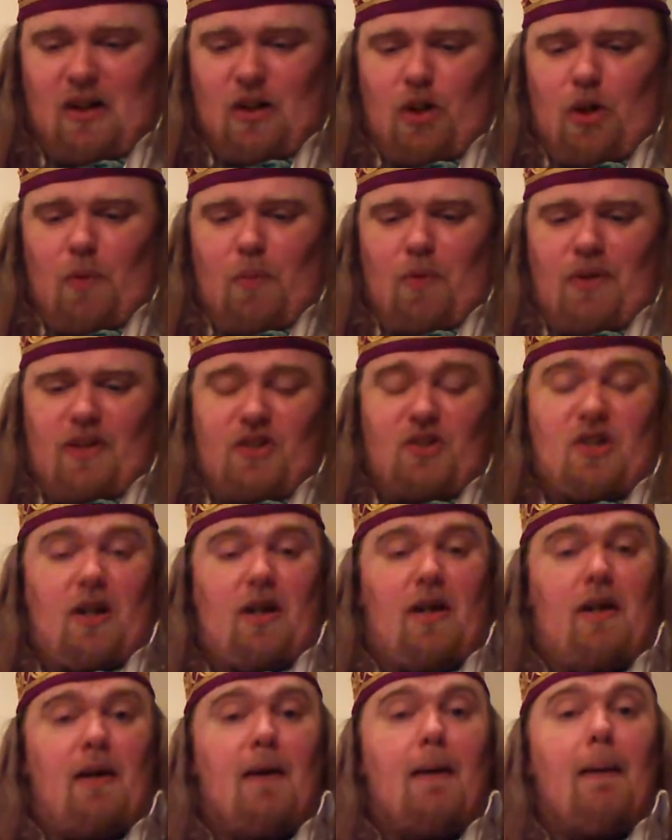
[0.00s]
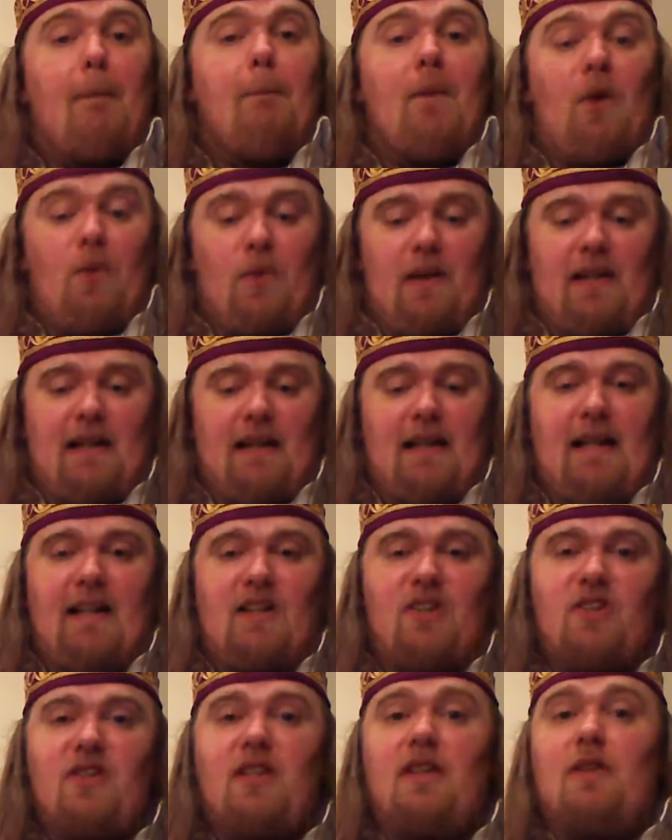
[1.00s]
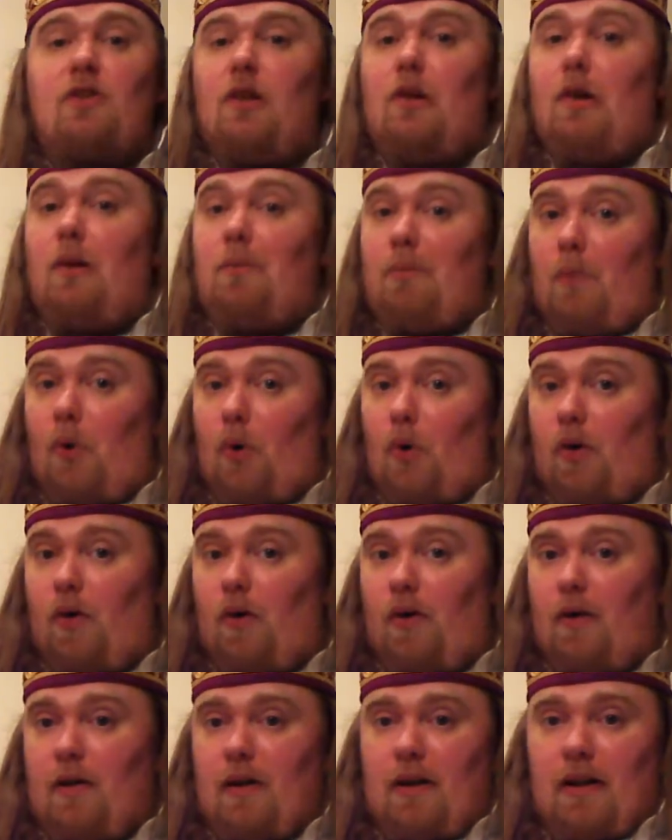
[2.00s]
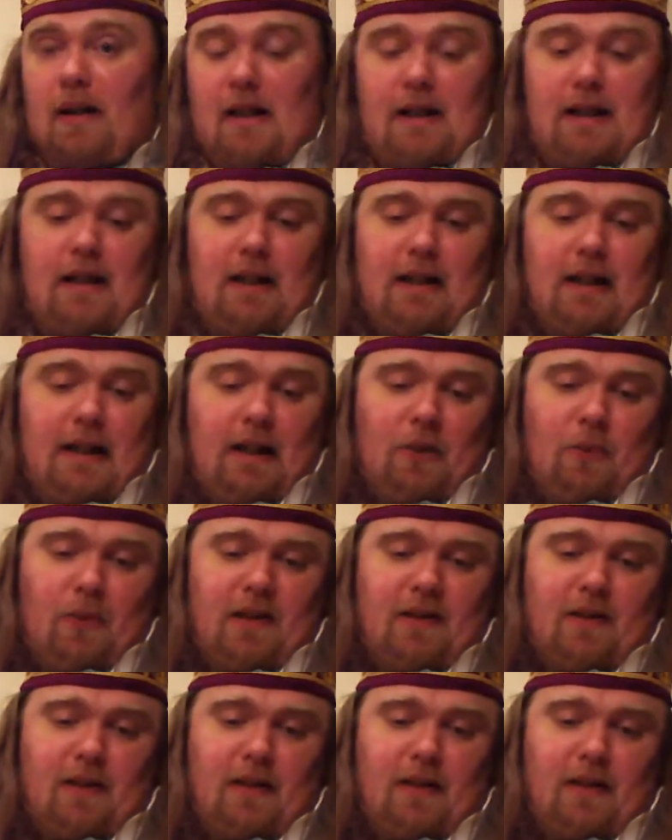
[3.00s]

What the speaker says: But within this there's a lot more with